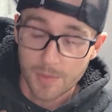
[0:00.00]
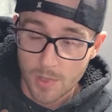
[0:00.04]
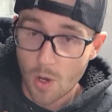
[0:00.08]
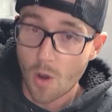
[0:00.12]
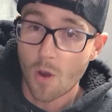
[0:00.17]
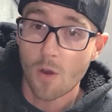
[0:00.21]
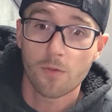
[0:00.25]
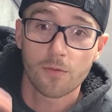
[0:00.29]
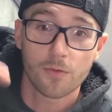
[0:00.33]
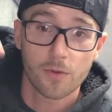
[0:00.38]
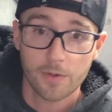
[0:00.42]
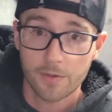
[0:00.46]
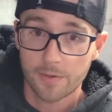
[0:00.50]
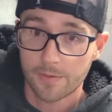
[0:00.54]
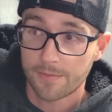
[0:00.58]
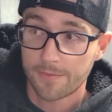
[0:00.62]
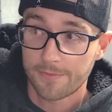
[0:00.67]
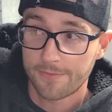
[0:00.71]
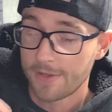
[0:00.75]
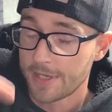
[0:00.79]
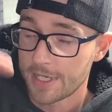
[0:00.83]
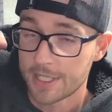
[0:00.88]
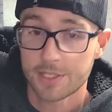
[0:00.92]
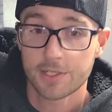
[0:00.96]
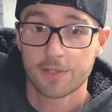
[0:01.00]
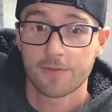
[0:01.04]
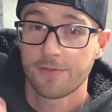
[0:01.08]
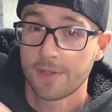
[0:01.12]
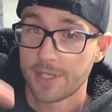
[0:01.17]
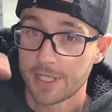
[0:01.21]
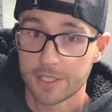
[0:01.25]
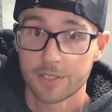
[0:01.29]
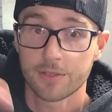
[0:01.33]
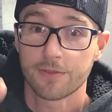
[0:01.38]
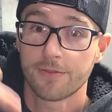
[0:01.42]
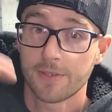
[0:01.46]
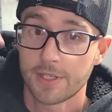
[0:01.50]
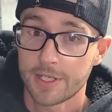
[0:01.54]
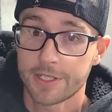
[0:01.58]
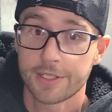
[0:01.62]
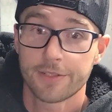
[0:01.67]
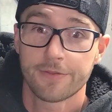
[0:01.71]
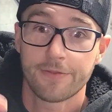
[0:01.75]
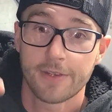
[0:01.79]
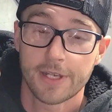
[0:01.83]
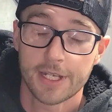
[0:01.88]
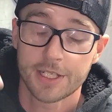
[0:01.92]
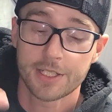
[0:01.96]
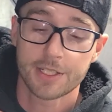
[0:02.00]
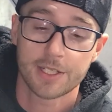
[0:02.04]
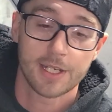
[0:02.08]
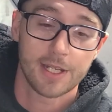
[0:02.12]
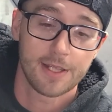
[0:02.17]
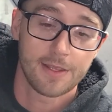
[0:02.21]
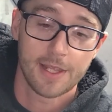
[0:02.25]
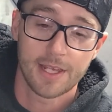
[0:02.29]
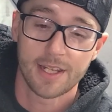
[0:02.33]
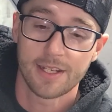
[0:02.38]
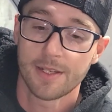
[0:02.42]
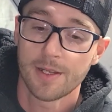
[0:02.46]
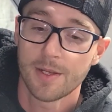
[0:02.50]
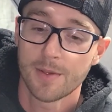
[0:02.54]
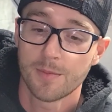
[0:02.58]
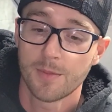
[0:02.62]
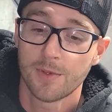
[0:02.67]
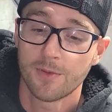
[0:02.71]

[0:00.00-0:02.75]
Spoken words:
over fish, and then